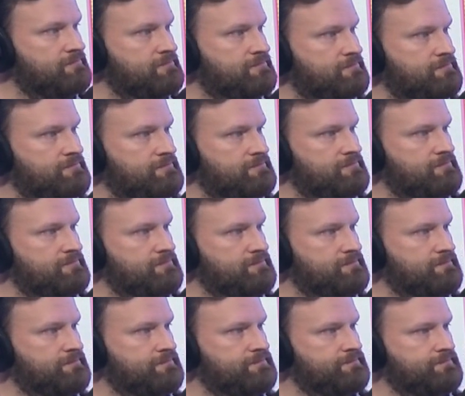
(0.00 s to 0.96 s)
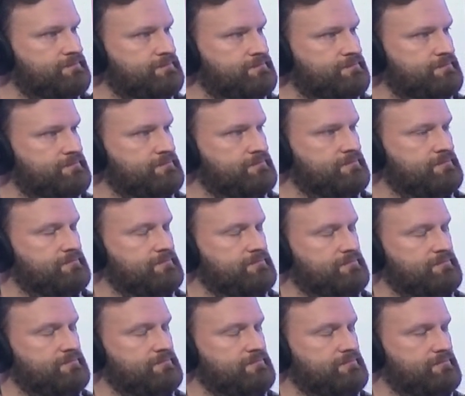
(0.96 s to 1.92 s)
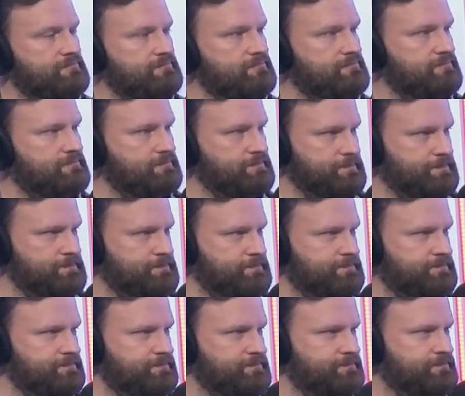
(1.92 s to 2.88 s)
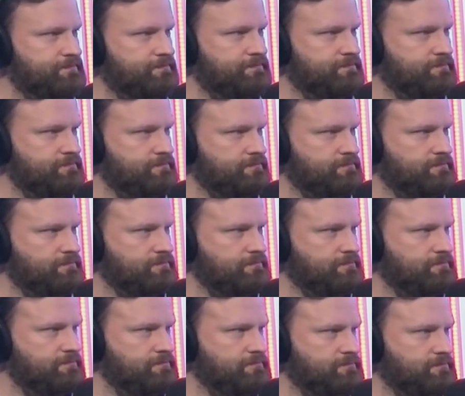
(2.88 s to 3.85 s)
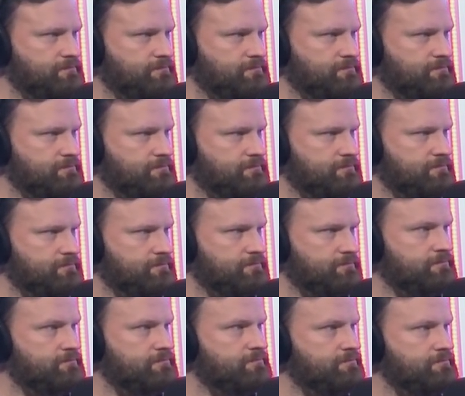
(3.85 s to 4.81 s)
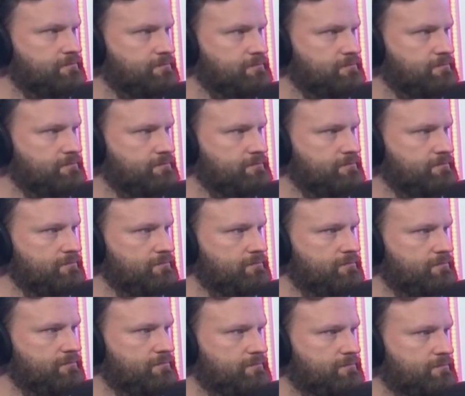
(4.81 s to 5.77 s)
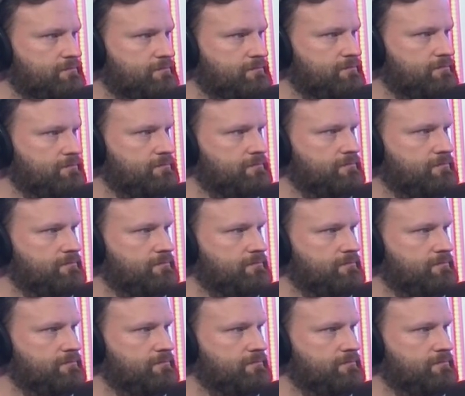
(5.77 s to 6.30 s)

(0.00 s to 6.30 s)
No words are spoken by the person on screen.